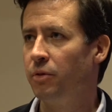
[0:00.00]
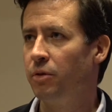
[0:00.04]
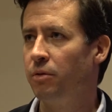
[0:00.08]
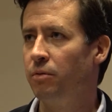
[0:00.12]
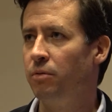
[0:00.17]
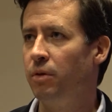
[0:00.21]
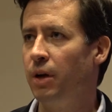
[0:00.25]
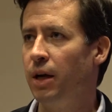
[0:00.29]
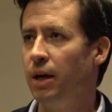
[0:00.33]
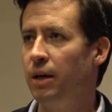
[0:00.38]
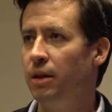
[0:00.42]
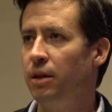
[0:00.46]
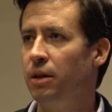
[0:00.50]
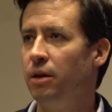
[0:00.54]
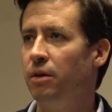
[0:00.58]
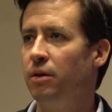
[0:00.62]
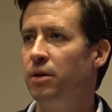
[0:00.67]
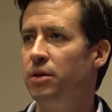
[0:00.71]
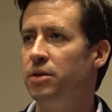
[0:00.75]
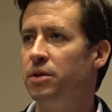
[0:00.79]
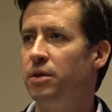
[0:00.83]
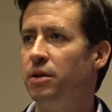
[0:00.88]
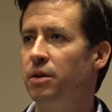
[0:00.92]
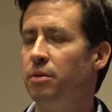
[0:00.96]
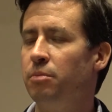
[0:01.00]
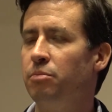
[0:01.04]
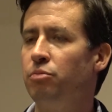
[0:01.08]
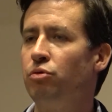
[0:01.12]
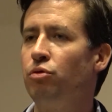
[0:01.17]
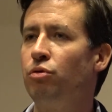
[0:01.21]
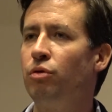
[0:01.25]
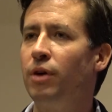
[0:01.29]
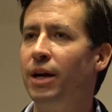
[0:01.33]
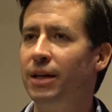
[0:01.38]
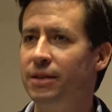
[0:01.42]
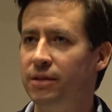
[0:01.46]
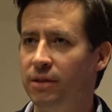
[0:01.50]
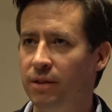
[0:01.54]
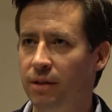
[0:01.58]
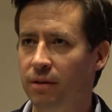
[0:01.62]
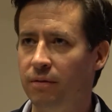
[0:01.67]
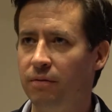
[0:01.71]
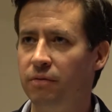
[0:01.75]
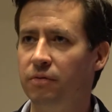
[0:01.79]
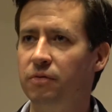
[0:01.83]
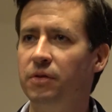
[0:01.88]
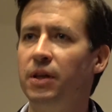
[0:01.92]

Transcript: right? There is an oppressive